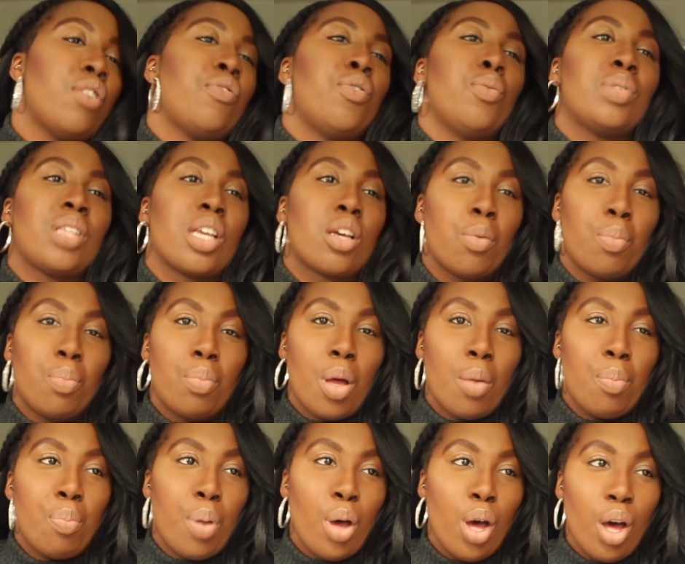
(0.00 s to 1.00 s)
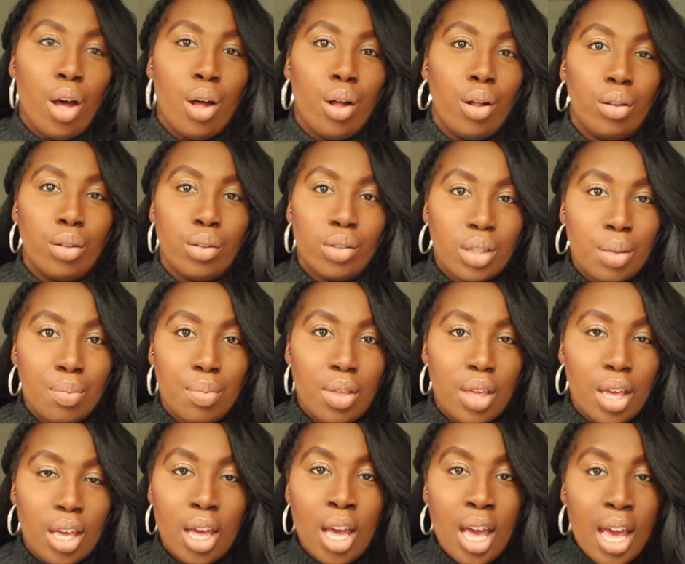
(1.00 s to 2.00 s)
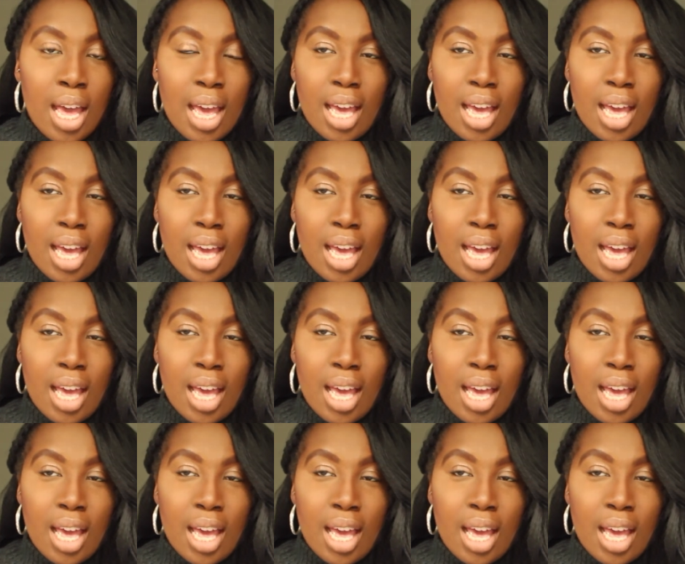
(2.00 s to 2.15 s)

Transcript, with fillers: So if it was like a pearl or something,